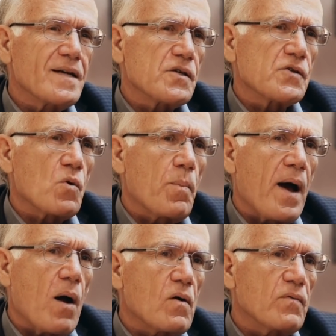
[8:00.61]
is it so
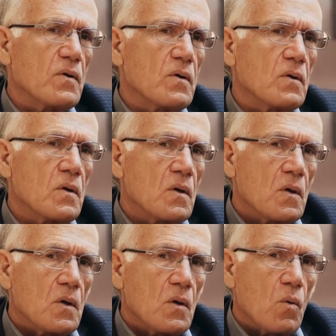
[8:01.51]
powerful?
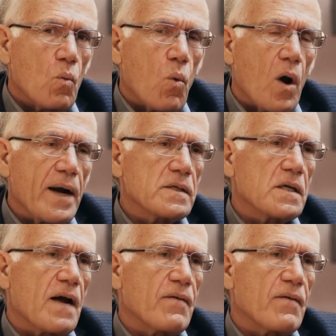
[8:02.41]
Why does it